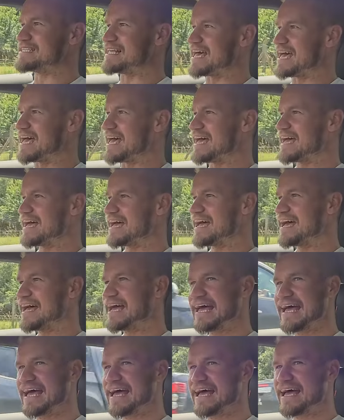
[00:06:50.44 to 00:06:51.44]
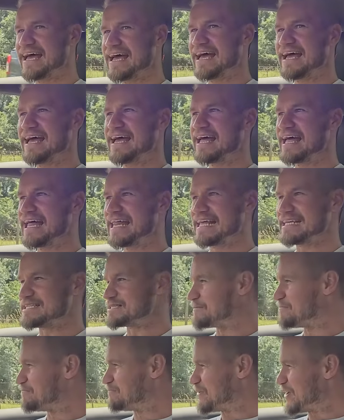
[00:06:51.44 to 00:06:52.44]
there. There's
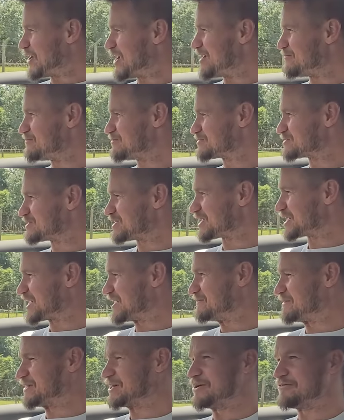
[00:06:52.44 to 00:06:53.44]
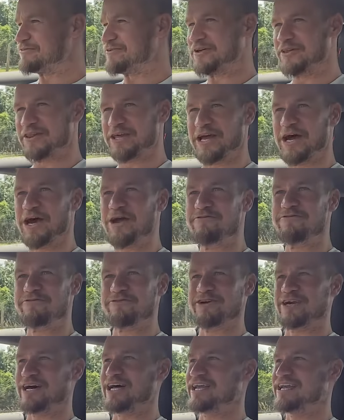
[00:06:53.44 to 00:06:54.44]
some burbles that are coming off on the
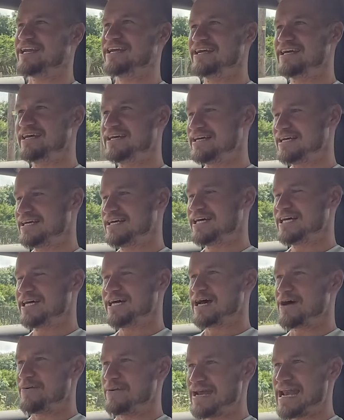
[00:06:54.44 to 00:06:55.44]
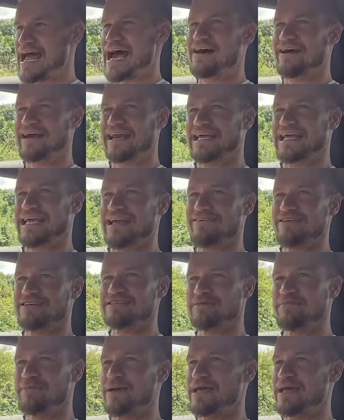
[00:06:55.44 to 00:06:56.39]
overrun. And we're now going to give it some